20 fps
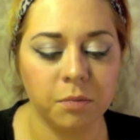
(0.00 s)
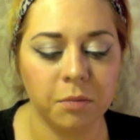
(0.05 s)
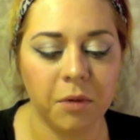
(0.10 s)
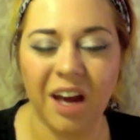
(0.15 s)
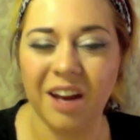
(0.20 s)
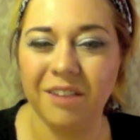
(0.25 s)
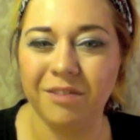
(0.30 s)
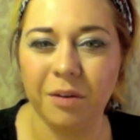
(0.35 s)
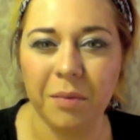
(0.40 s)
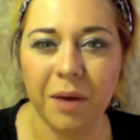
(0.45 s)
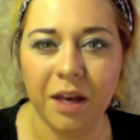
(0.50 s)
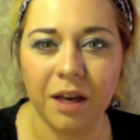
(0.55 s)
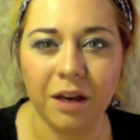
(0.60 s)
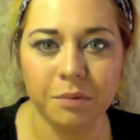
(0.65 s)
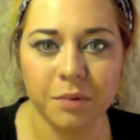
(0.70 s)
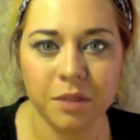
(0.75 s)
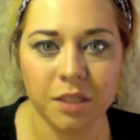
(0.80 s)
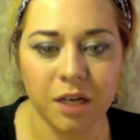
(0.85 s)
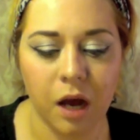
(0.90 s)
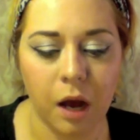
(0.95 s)
I'm kind of a
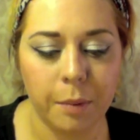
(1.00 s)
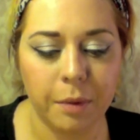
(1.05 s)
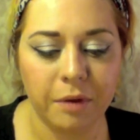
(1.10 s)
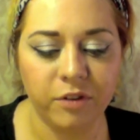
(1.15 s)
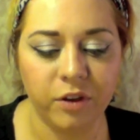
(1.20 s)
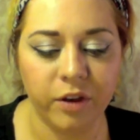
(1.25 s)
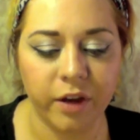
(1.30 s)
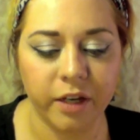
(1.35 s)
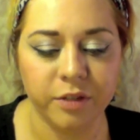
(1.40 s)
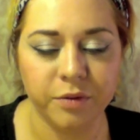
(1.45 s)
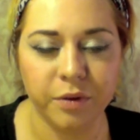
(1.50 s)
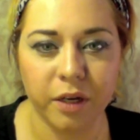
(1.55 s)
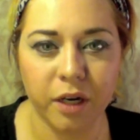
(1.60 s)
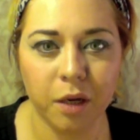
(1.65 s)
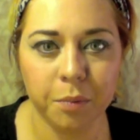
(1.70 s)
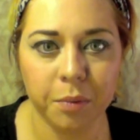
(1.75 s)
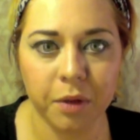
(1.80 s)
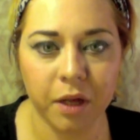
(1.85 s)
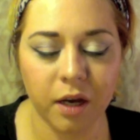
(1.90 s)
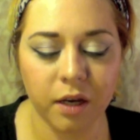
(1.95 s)
makeup snob. If you guys read
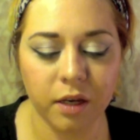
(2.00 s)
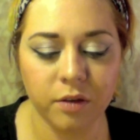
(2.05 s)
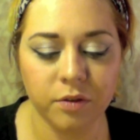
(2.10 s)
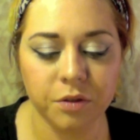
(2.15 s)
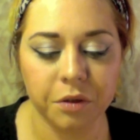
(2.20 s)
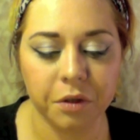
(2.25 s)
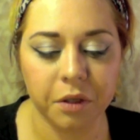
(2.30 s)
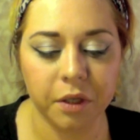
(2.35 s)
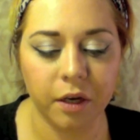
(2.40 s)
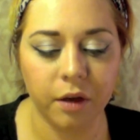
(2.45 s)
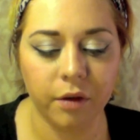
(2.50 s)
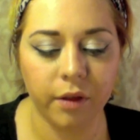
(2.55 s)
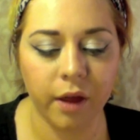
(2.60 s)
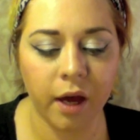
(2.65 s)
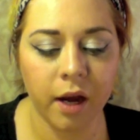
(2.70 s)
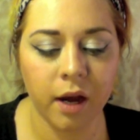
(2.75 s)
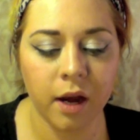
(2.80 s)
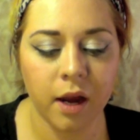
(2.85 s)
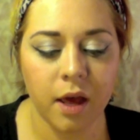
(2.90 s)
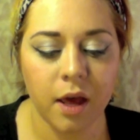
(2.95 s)
our blog, you totally know
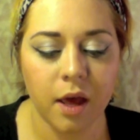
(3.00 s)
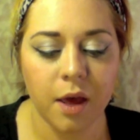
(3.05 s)
that.